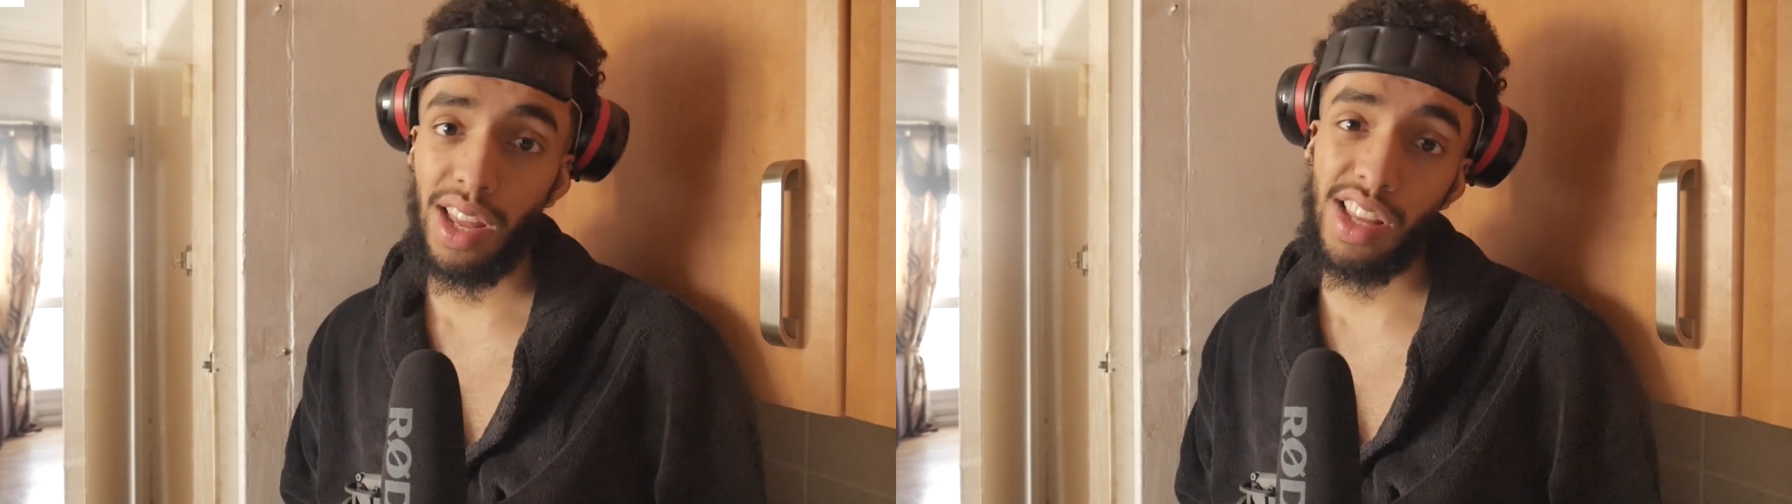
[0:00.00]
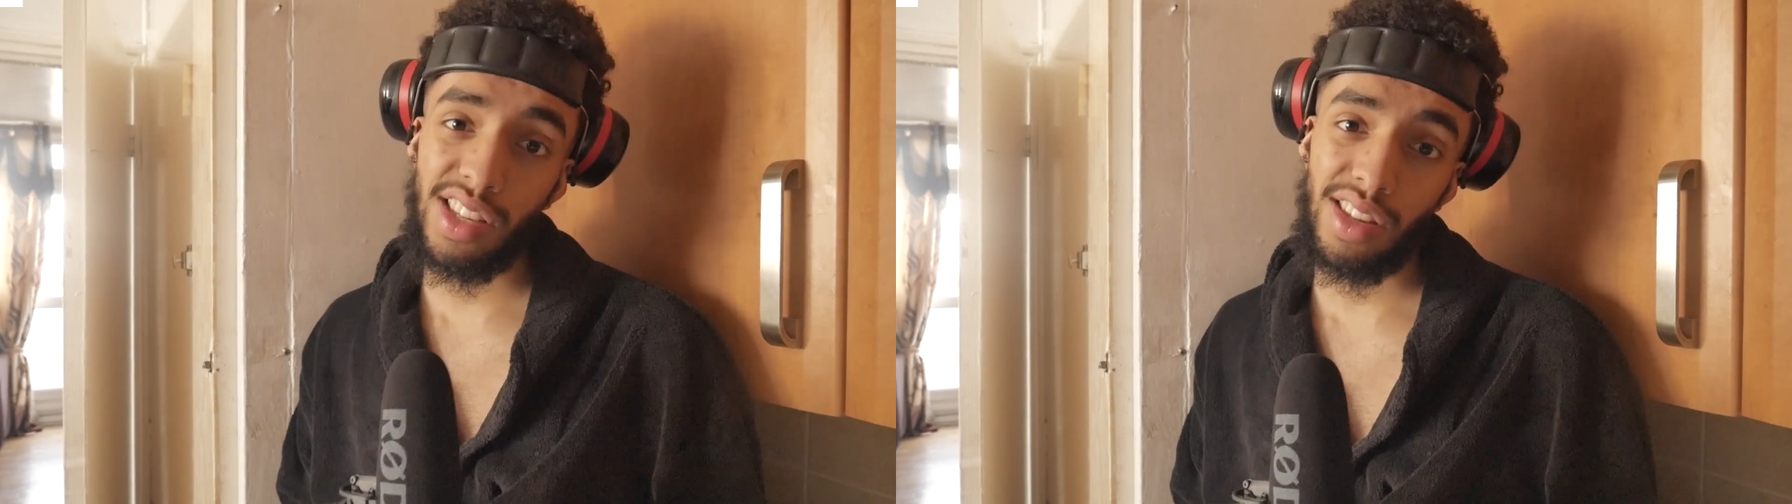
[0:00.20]

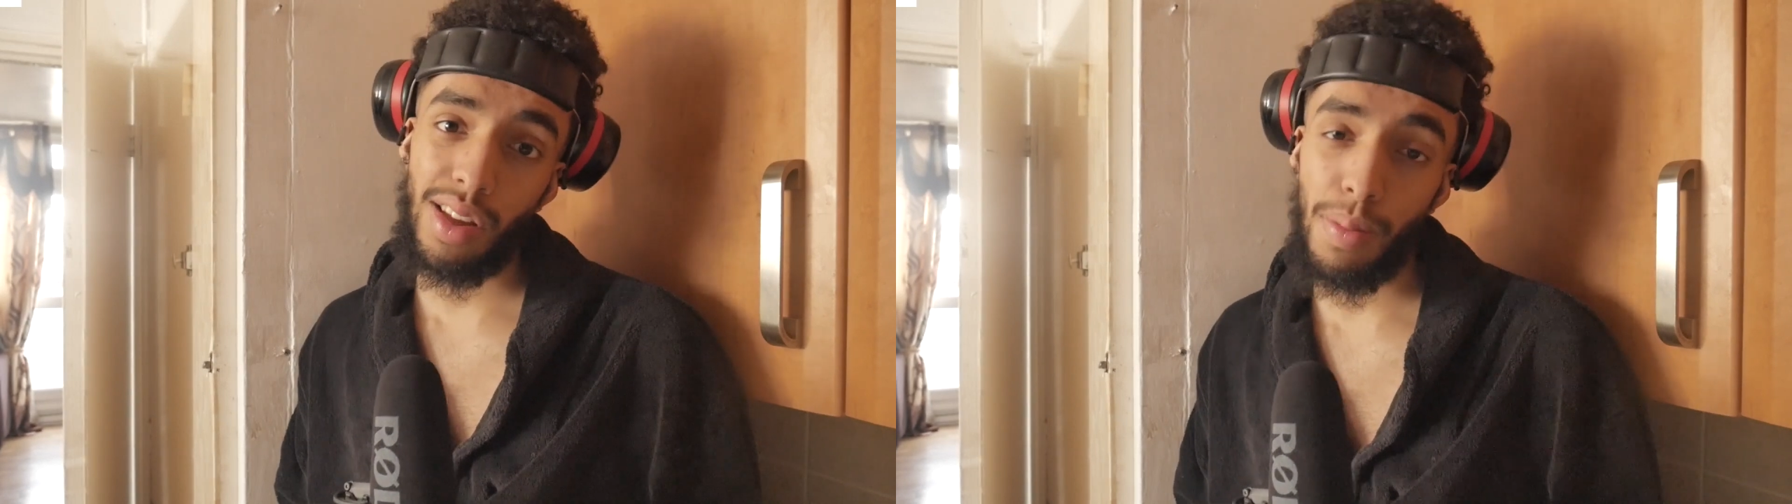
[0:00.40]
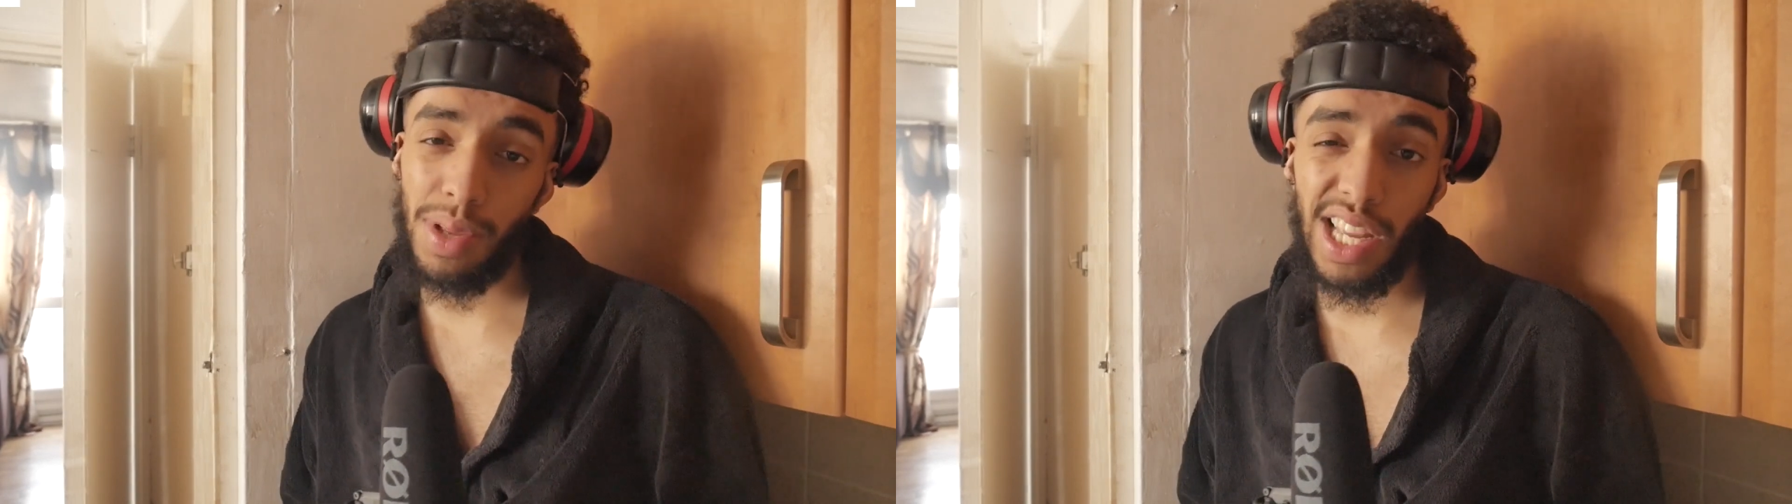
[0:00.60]
and it's
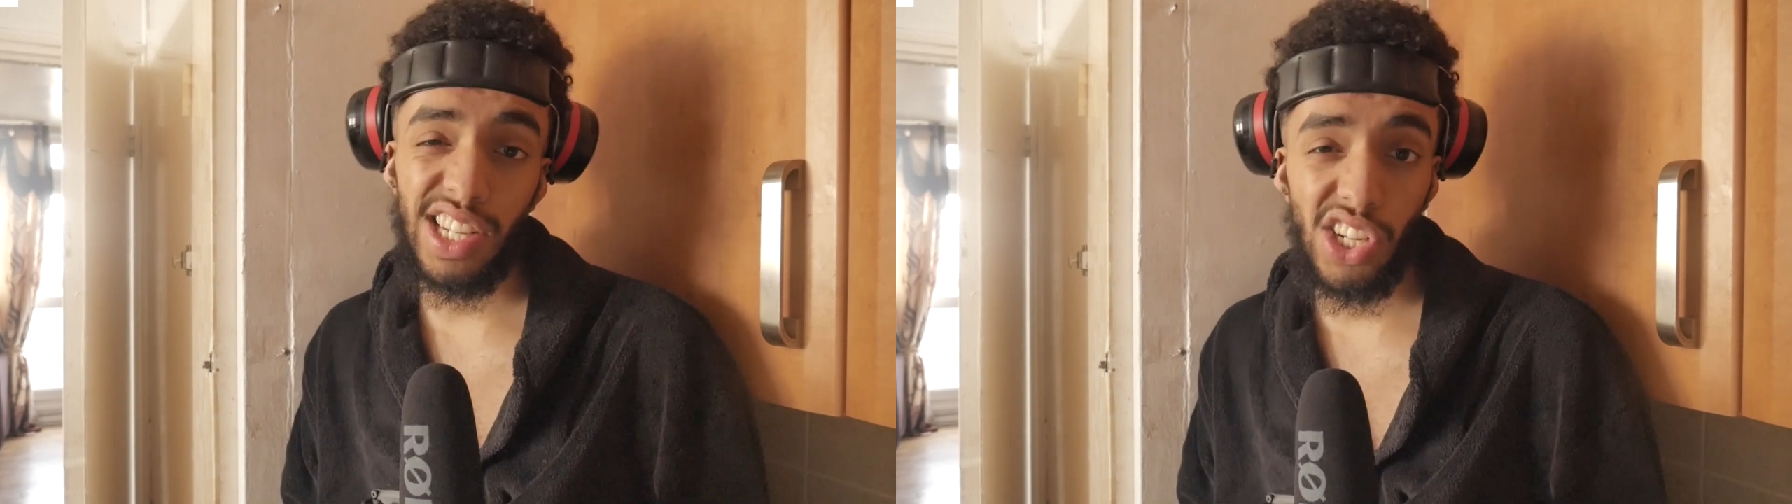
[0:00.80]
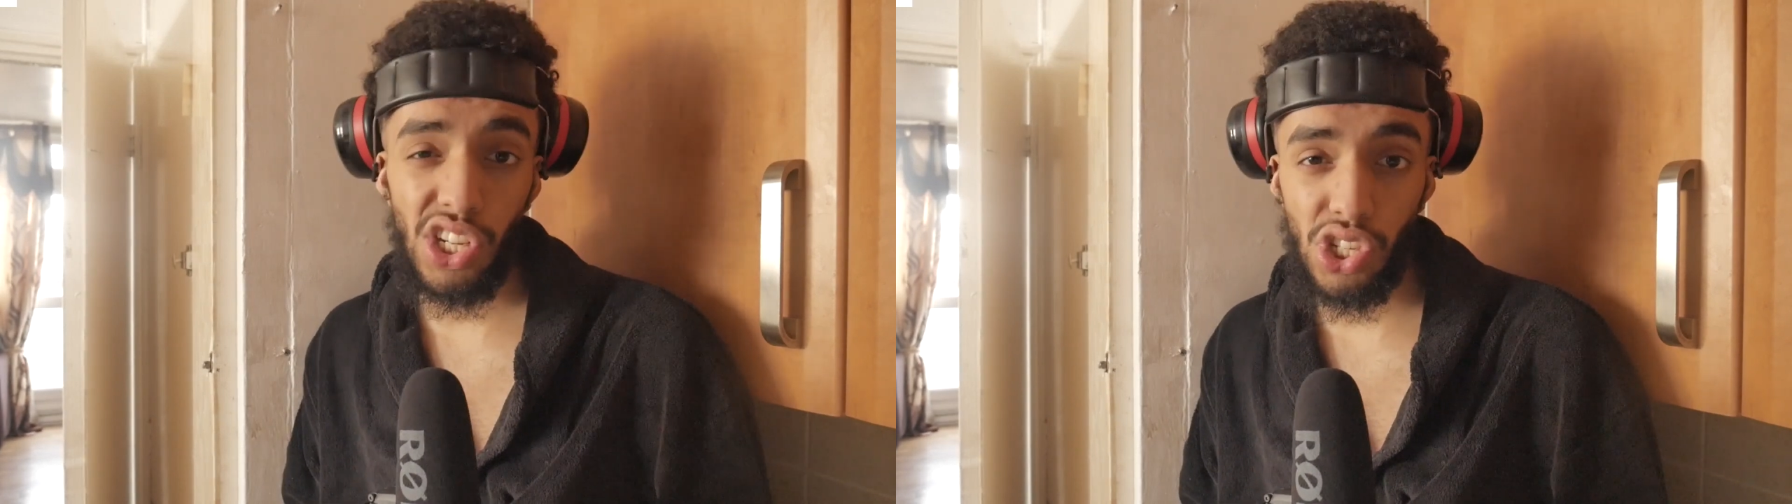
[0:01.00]

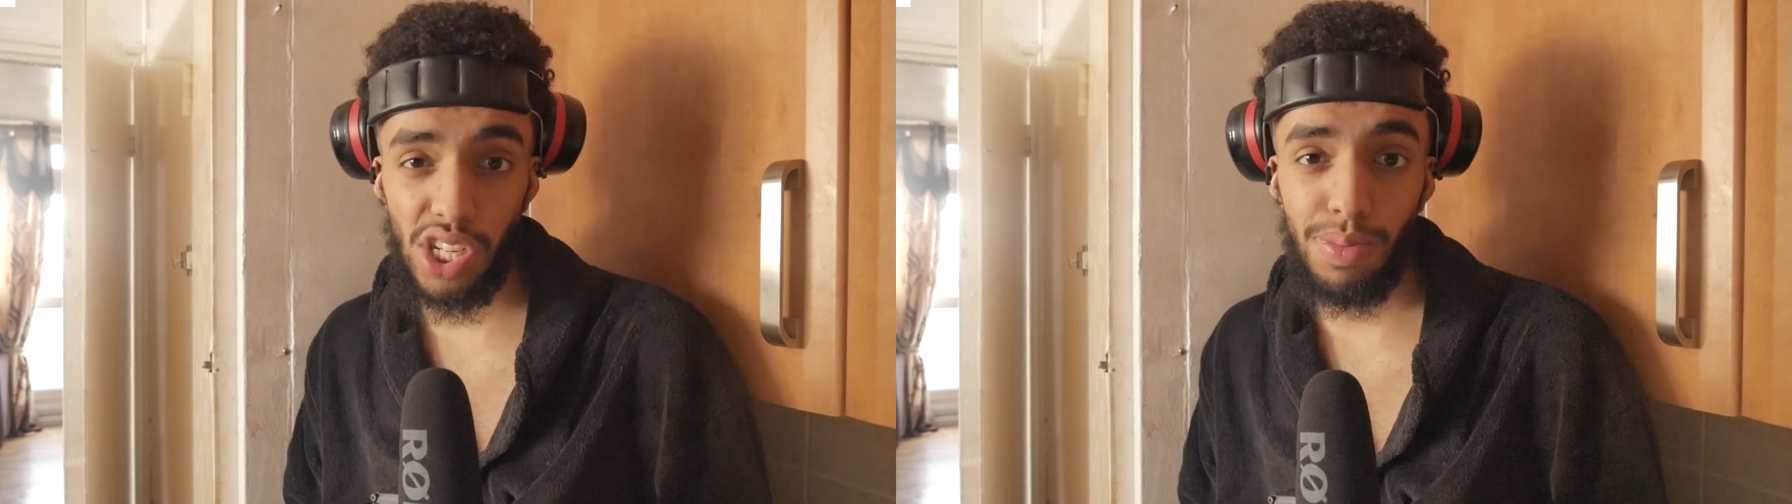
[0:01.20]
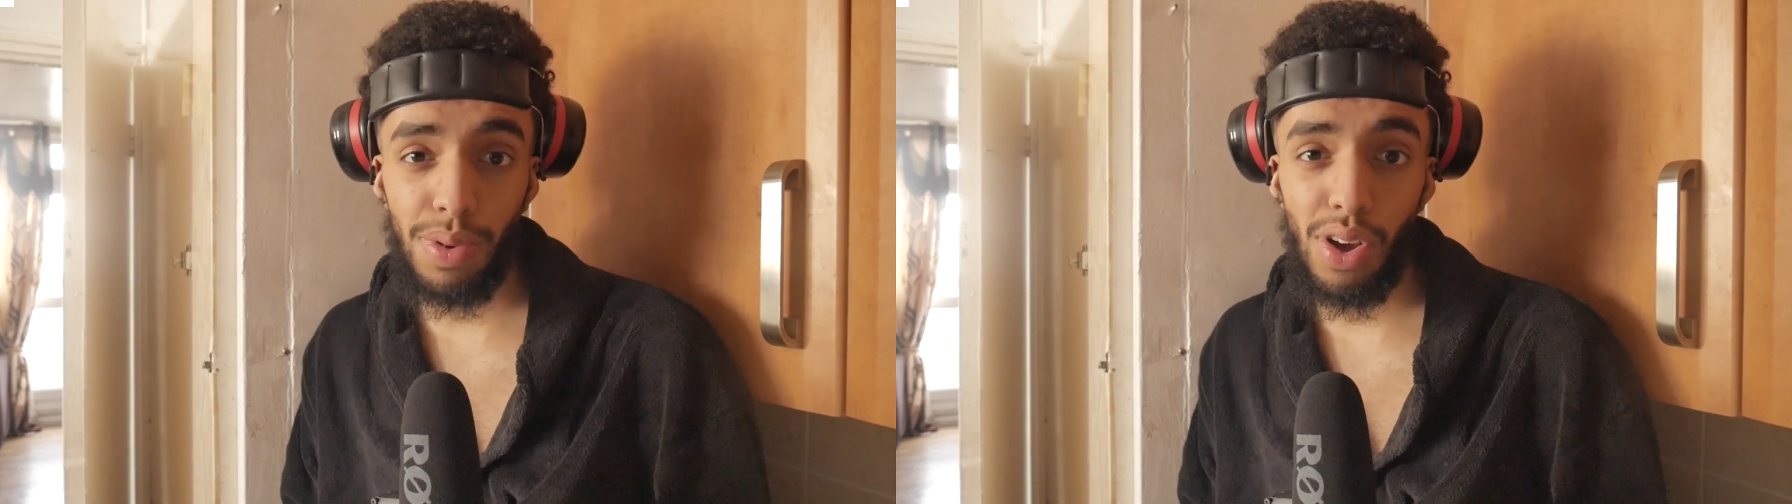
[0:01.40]
potentially
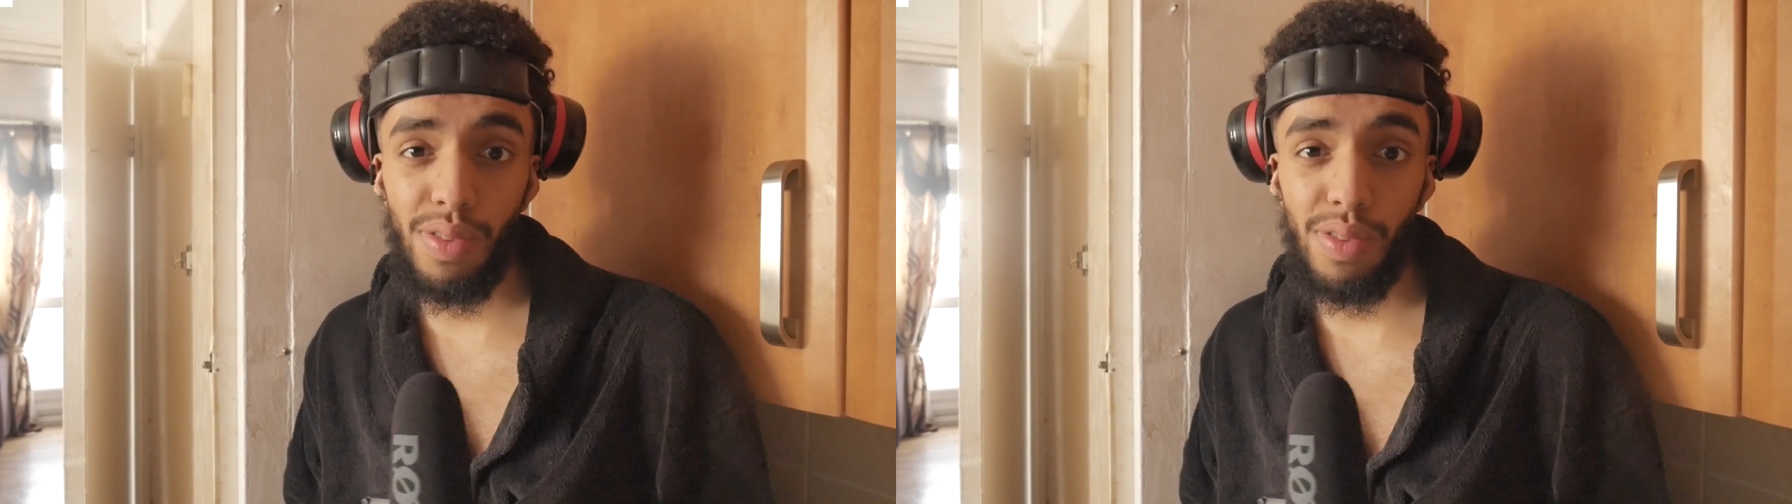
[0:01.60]
cheaper